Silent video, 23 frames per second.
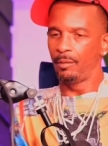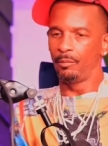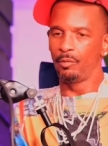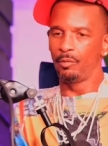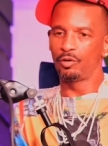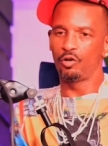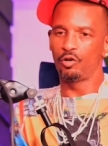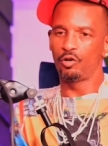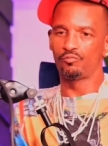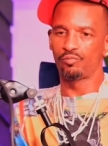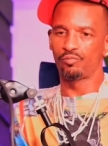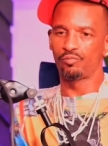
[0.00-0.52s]
I'm
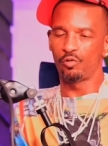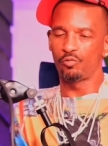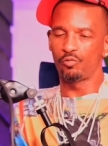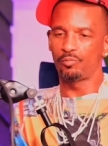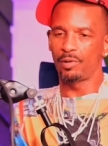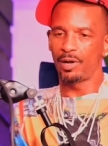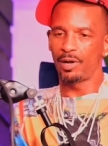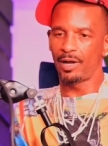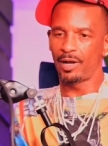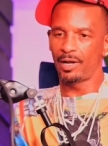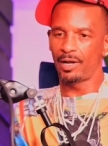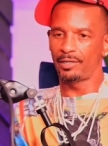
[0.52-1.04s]
gonna go
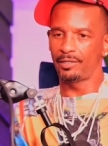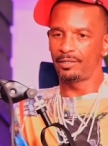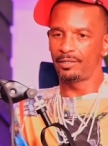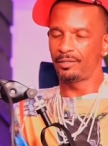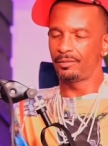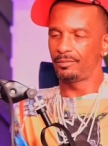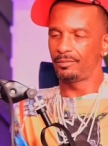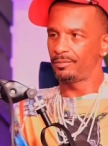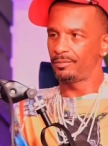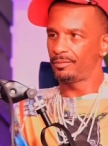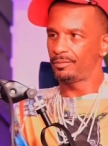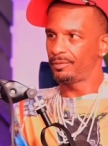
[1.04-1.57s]
broke behind
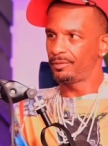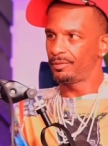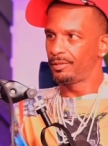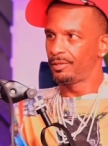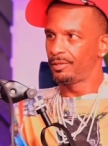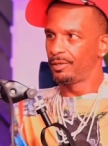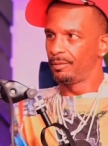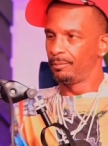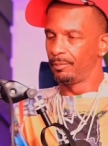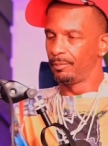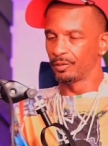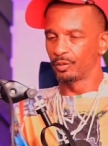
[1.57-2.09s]
them.
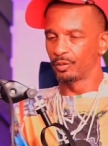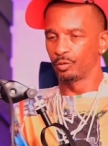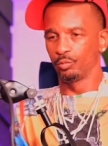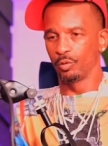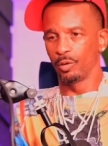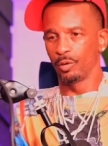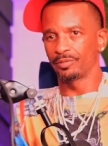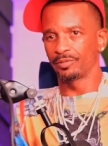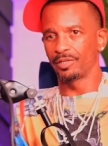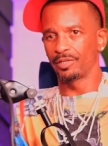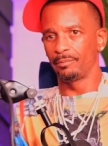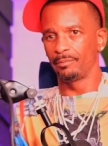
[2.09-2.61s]
Yeah. But the
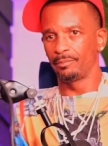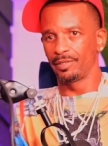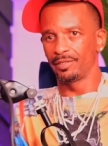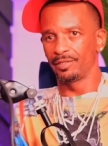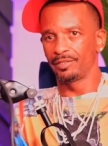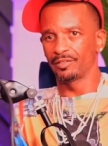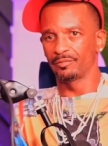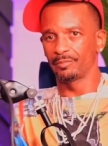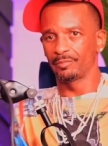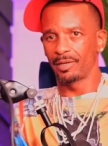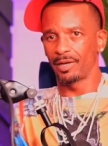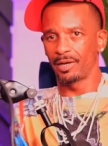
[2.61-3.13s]
one with that
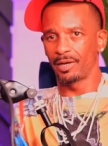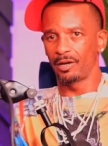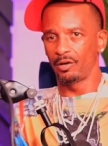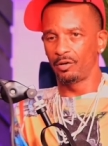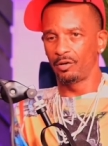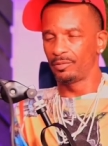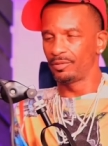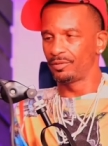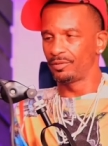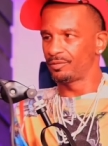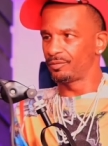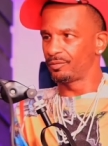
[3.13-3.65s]
business mind,
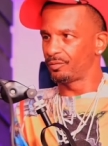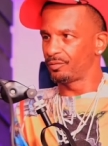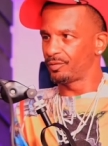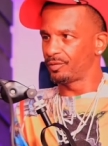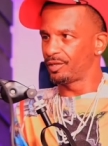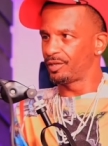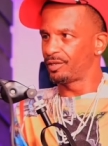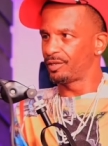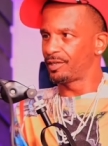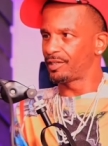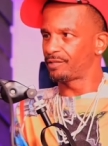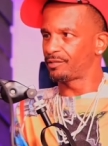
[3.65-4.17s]
homie,
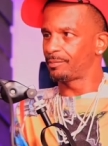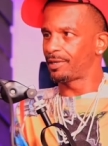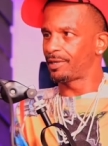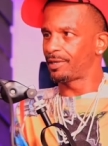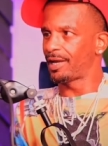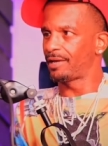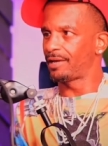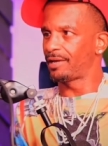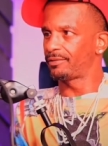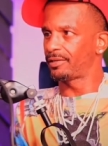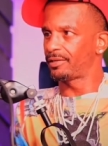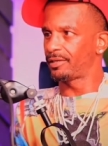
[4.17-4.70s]
yeah, that's my
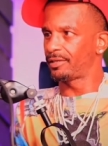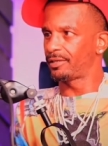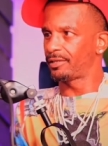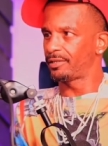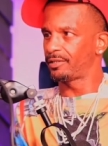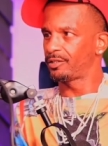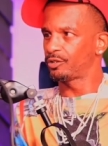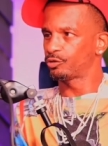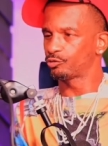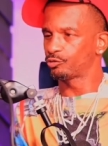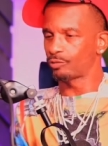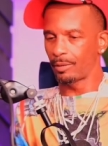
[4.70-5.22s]

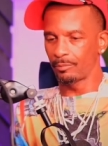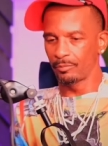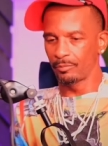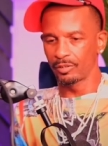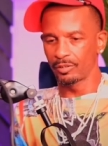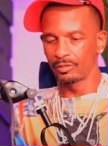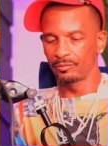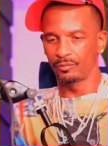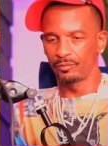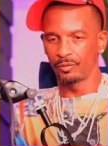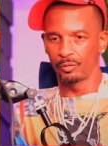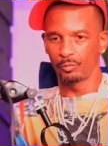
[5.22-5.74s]
lifeline. So I'm
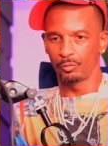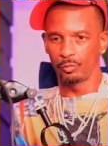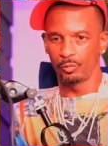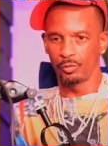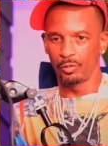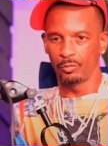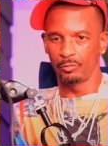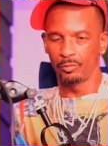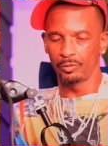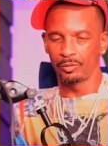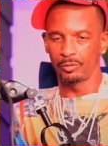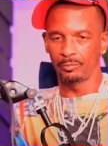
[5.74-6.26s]
looking for the
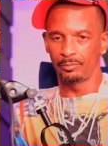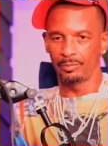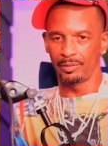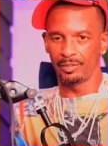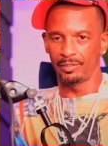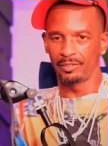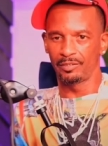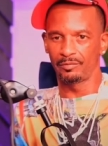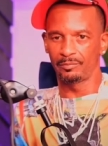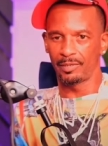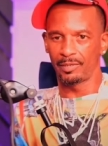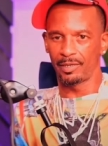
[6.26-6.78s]
one with the
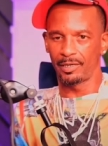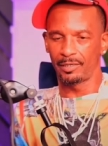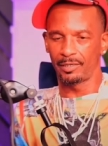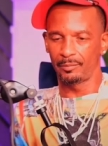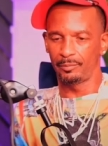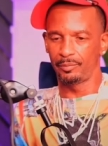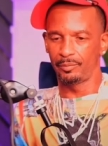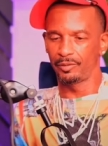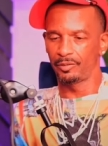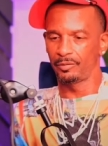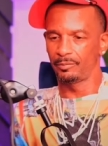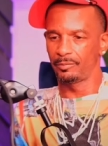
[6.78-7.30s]
business mind
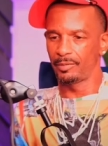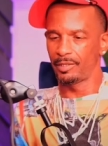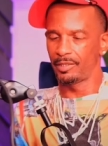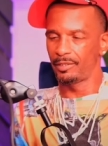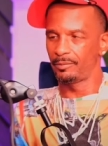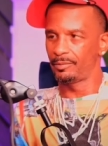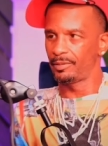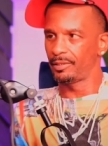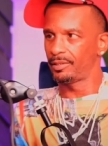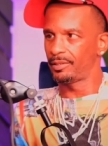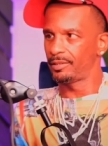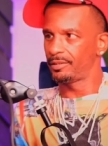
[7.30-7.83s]
to put the
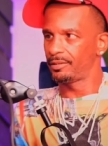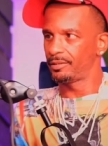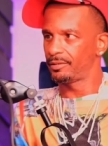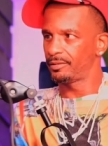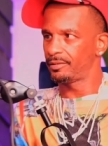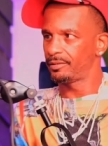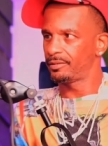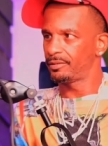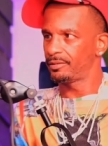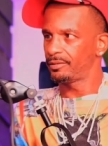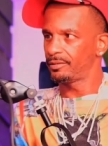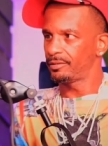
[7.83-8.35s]
money behind.
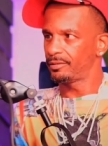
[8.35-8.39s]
